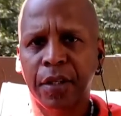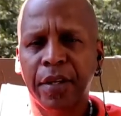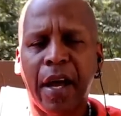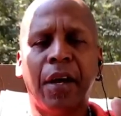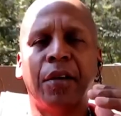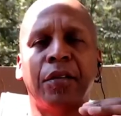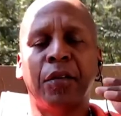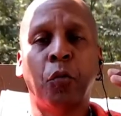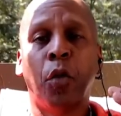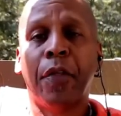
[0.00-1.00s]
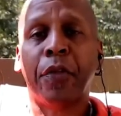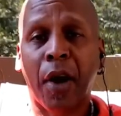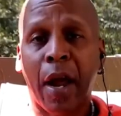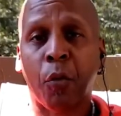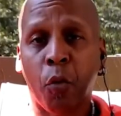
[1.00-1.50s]
Not
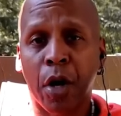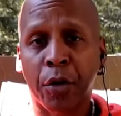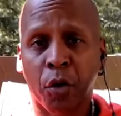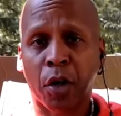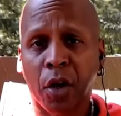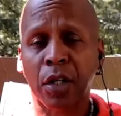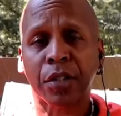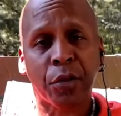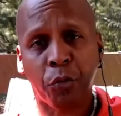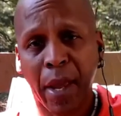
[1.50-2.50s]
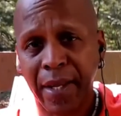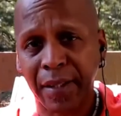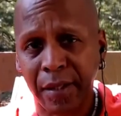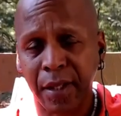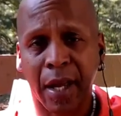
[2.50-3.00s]
whether I won or lost the
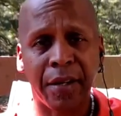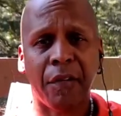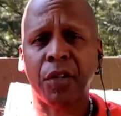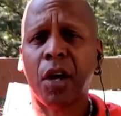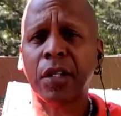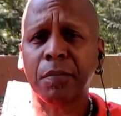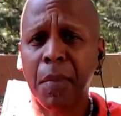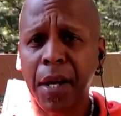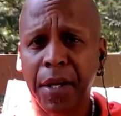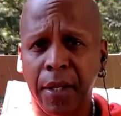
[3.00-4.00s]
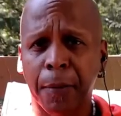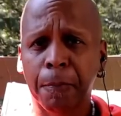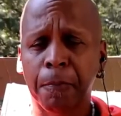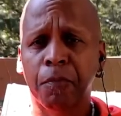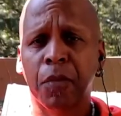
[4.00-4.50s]
race. I never lost money,
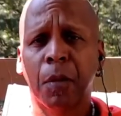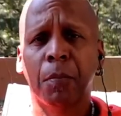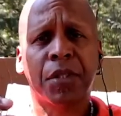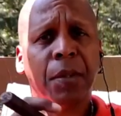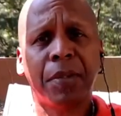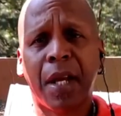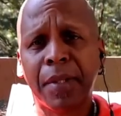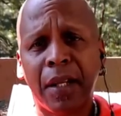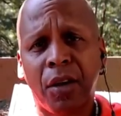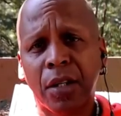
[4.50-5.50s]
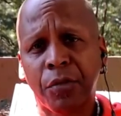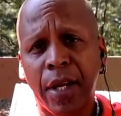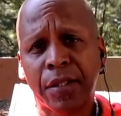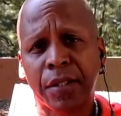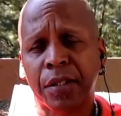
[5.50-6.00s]
but sometimes I lost
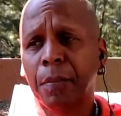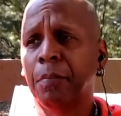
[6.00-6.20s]
races.